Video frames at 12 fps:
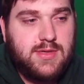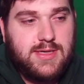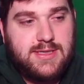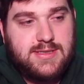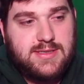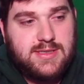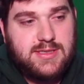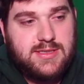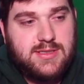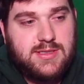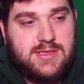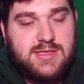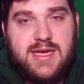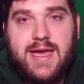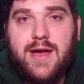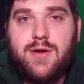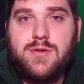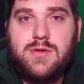is the
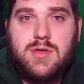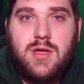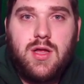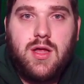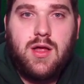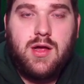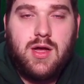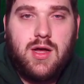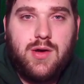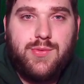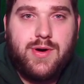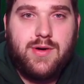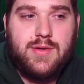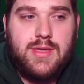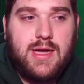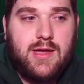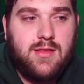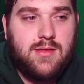town where
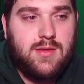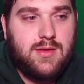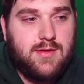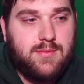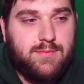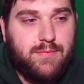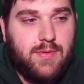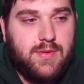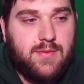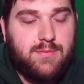the